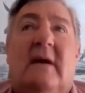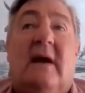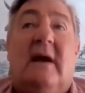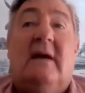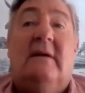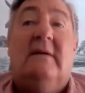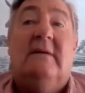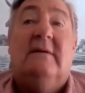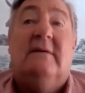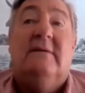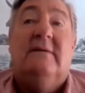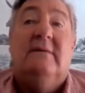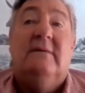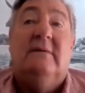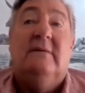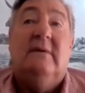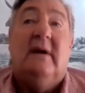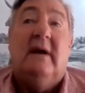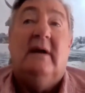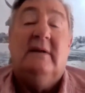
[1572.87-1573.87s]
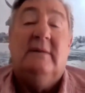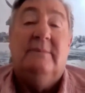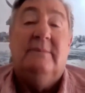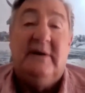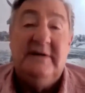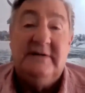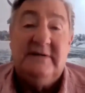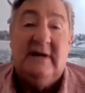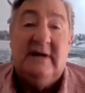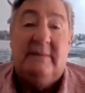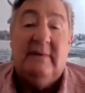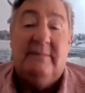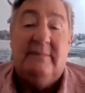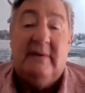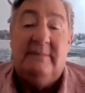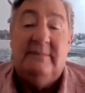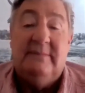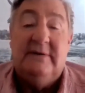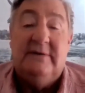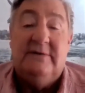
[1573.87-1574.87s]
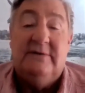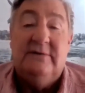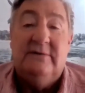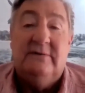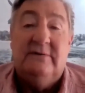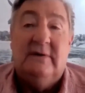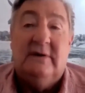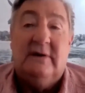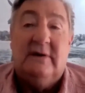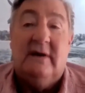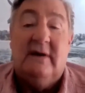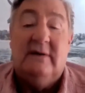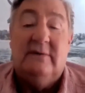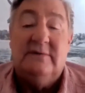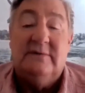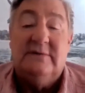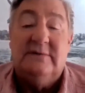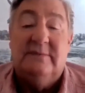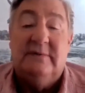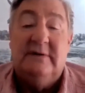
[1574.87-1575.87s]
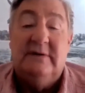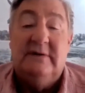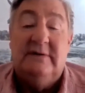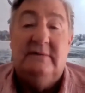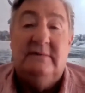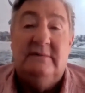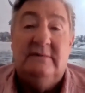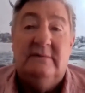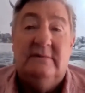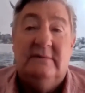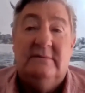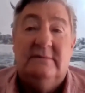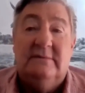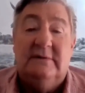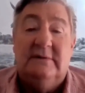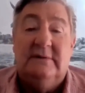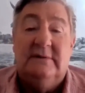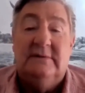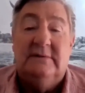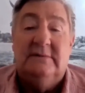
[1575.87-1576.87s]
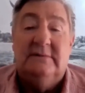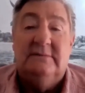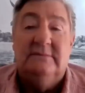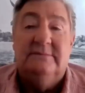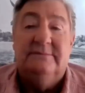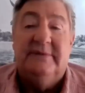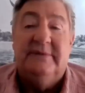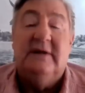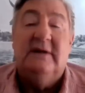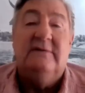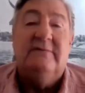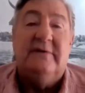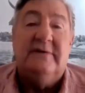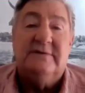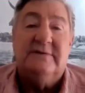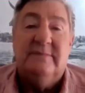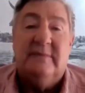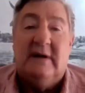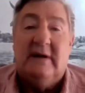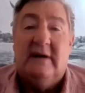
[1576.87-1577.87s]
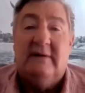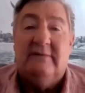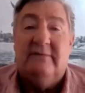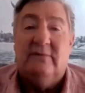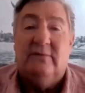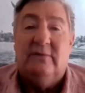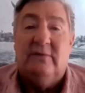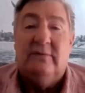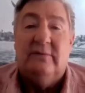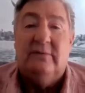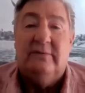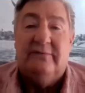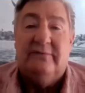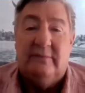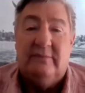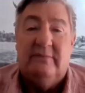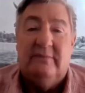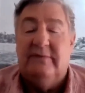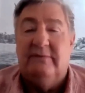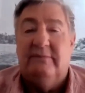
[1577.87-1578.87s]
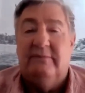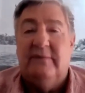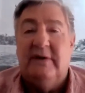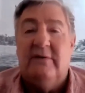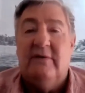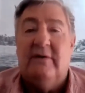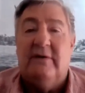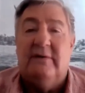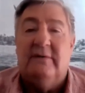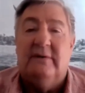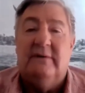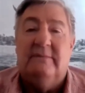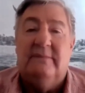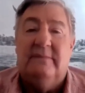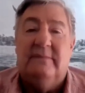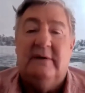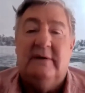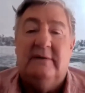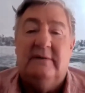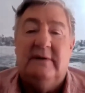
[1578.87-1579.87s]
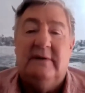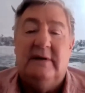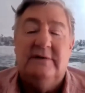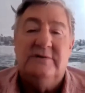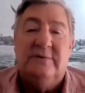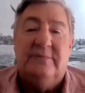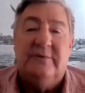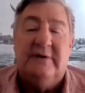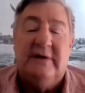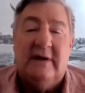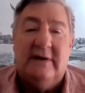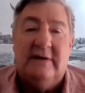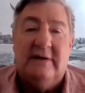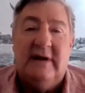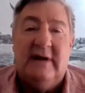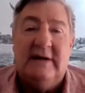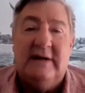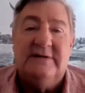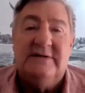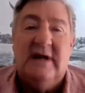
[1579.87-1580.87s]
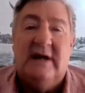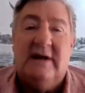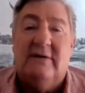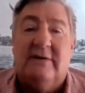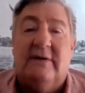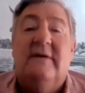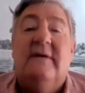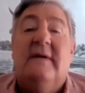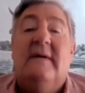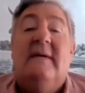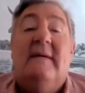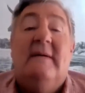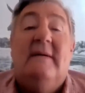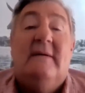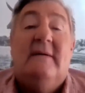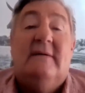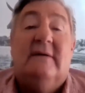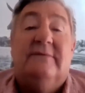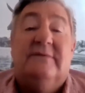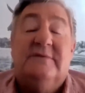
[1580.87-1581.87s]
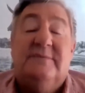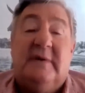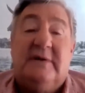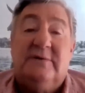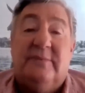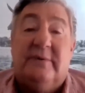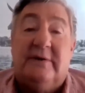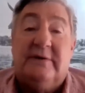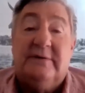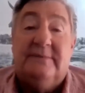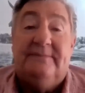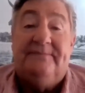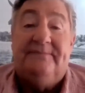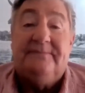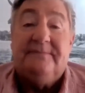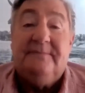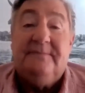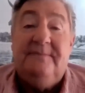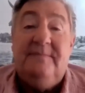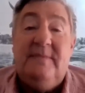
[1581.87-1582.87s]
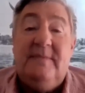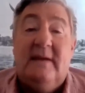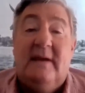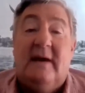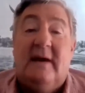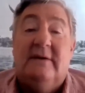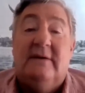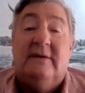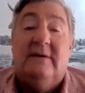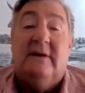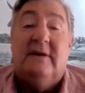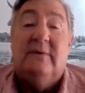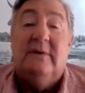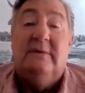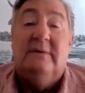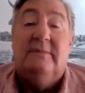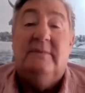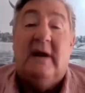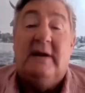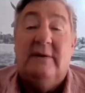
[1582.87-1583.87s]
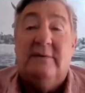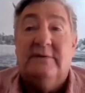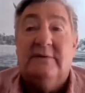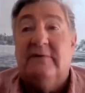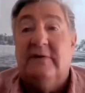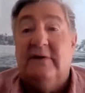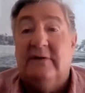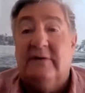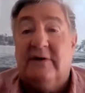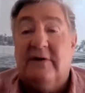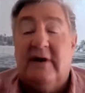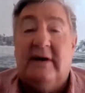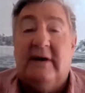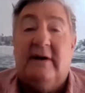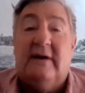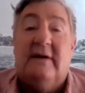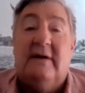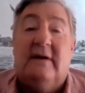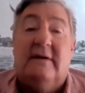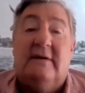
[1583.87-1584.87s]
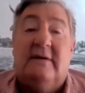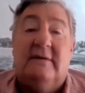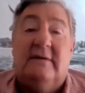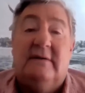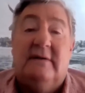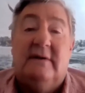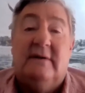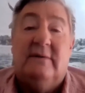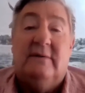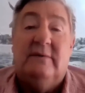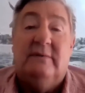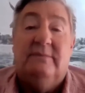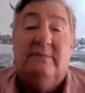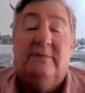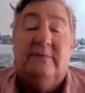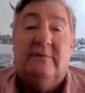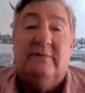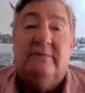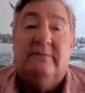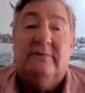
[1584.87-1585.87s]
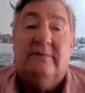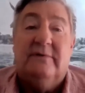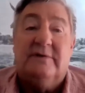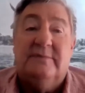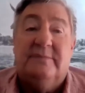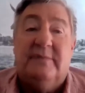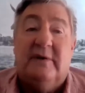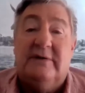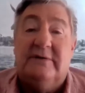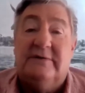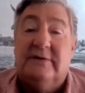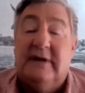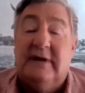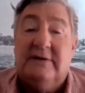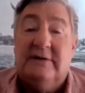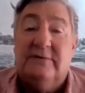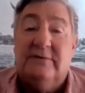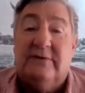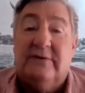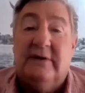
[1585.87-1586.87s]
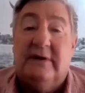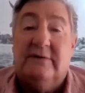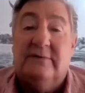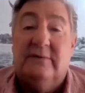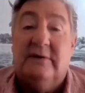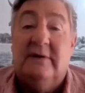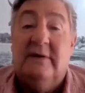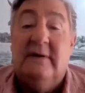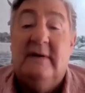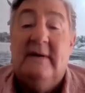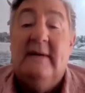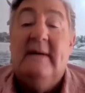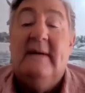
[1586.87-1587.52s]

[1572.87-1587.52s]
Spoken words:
And at the police club, I bumped into a guy who was to be big influence in my life all the, from there on, then Superintendent Danny Stannard of the Special Branch. And, you know, Danny was a very good cricketer, and, you know, we sort of crossed paths on that sort of thing as well.